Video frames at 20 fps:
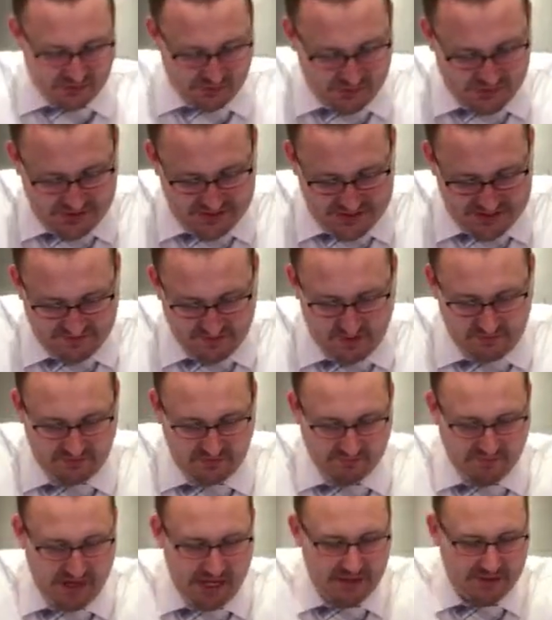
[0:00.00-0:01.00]
ruins of our
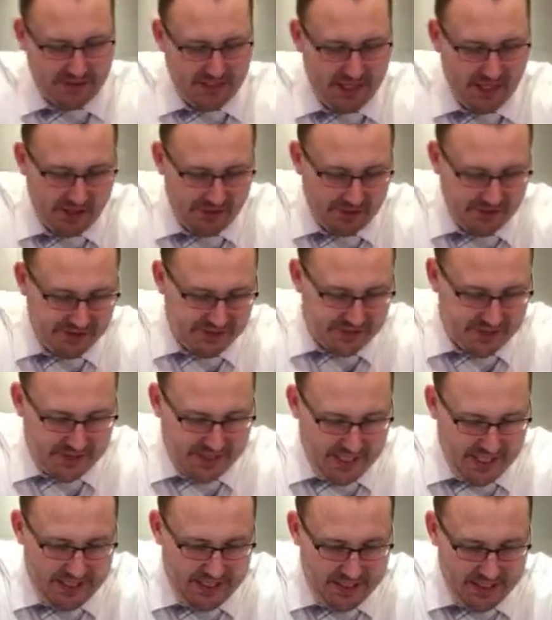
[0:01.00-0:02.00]
American heritage
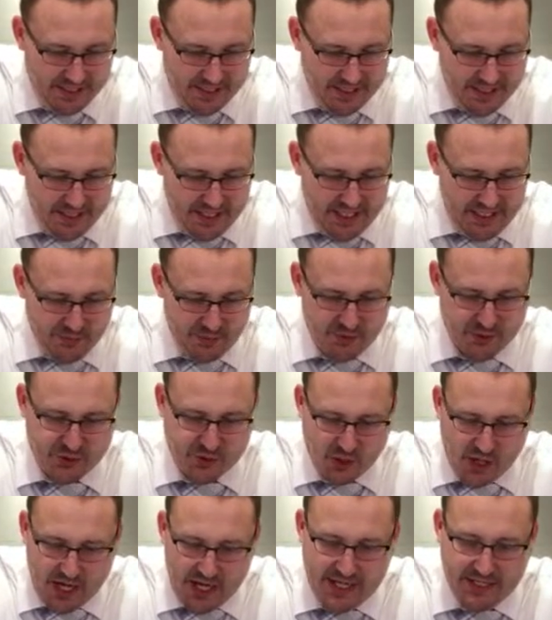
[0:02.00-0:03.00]
today. And we're
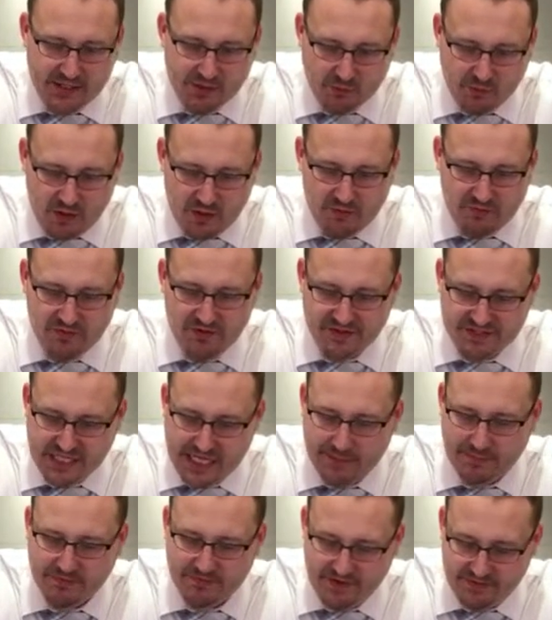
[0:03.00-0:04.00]
trying to run over the
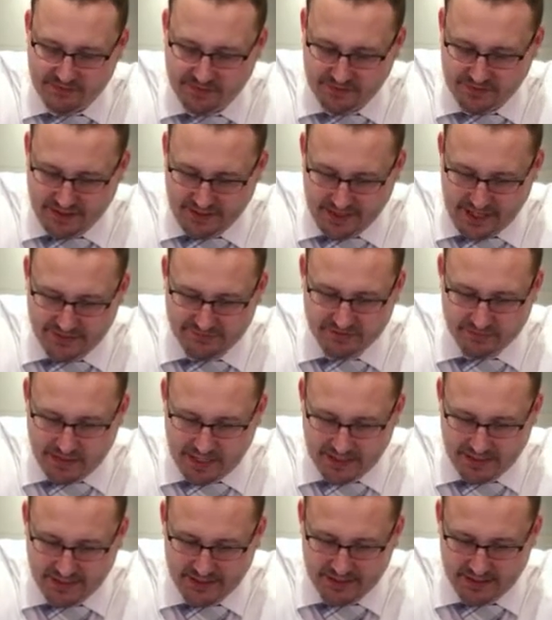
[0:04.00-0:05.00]
top of every,
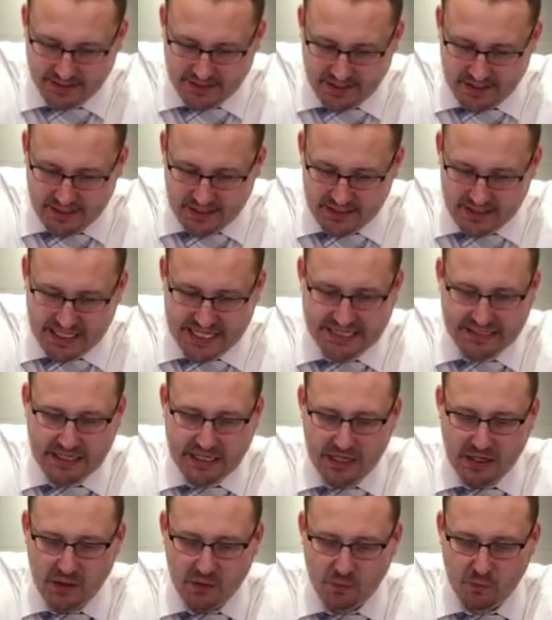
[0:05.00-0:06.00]
everybody.
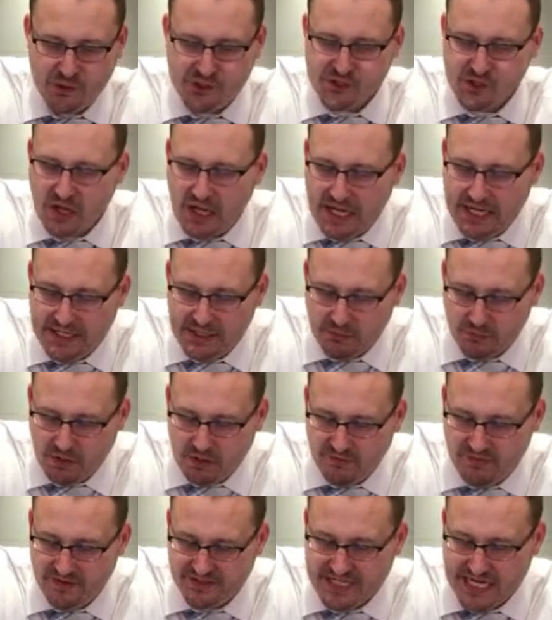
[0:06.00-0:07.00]
Like we're trying to
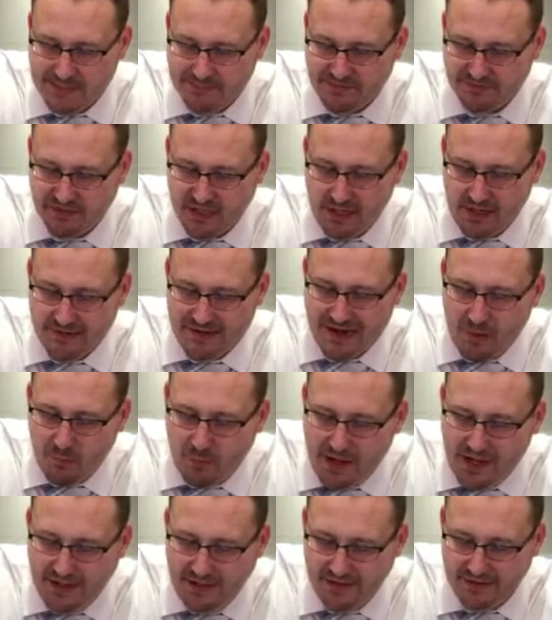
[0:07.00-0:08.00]
run over the top of God,
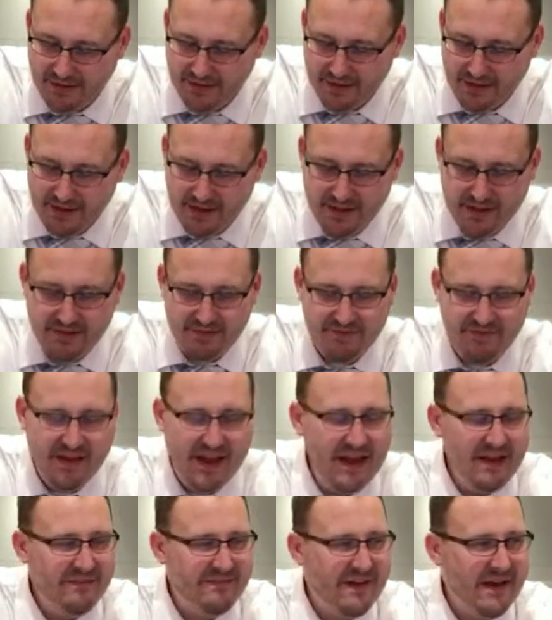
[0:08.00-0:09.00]
not waiting.
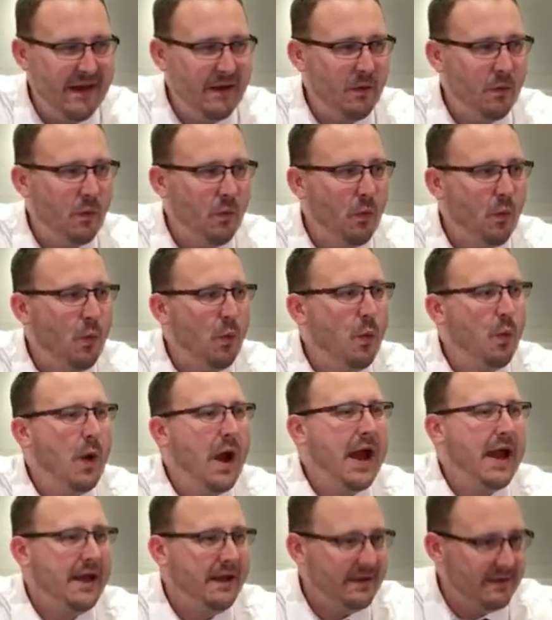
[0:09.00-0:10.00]
They that
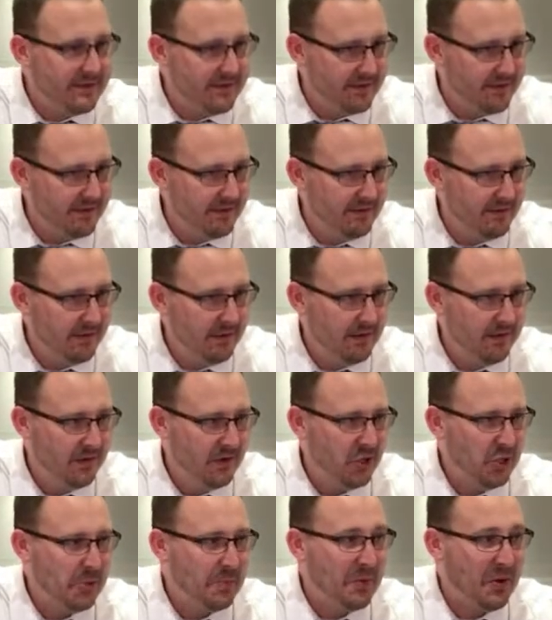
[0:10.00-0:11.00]
wait
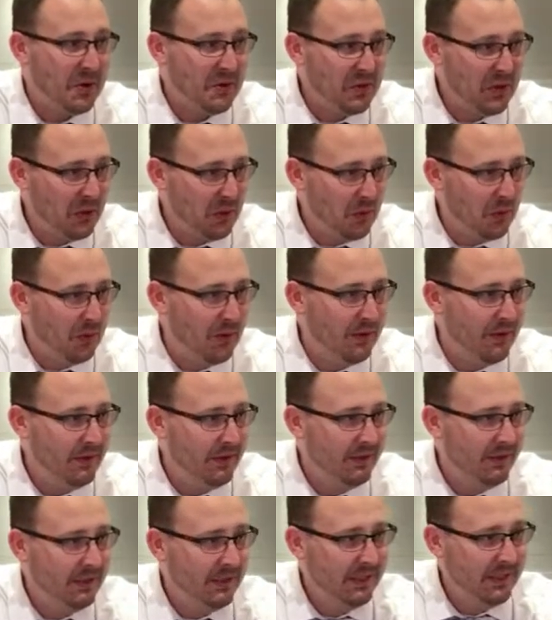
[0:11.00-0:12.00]
upon the Lord
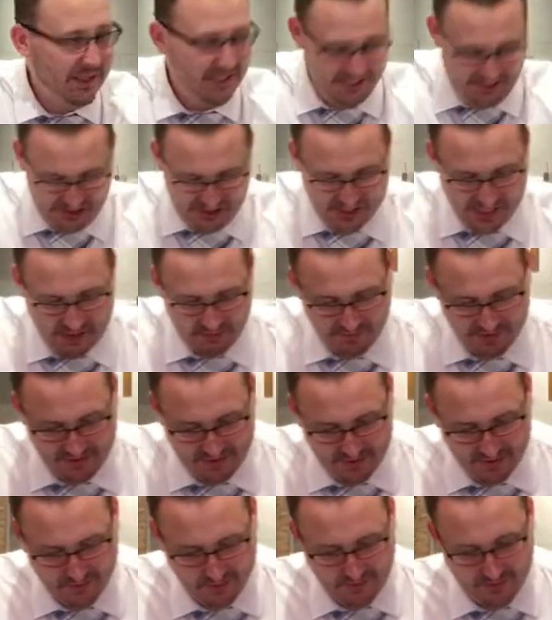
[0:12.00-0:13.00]
he shall
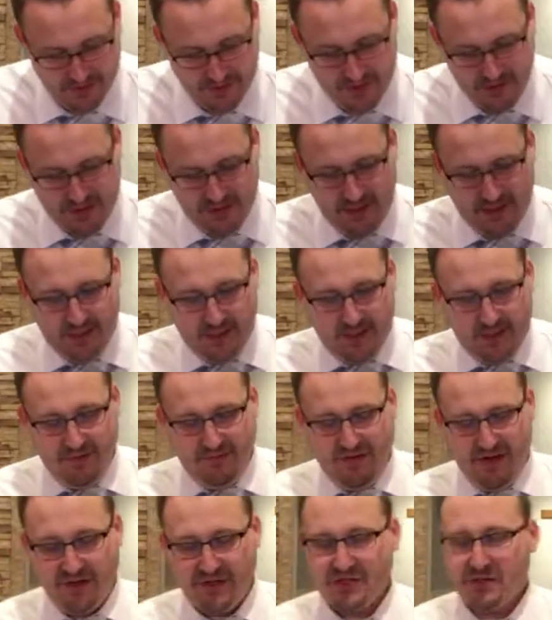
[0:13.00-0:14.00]
renew
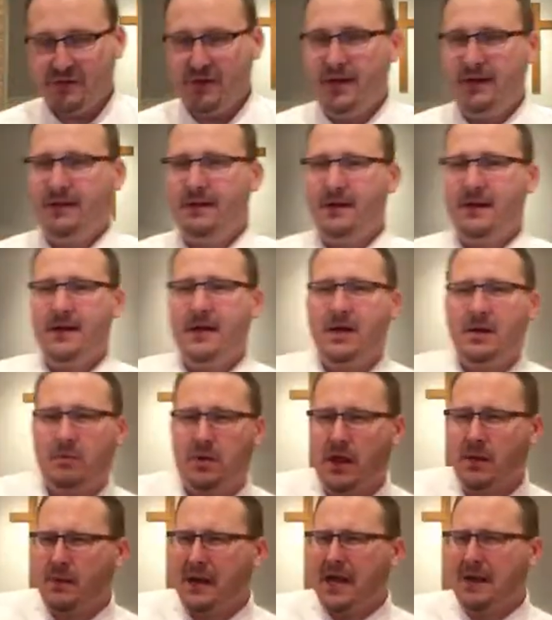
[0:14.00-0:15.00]
their strength.
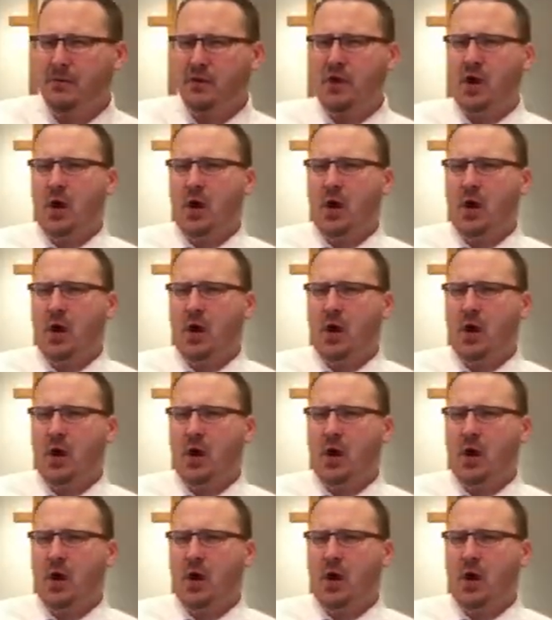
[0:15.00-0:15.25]
Brother Branham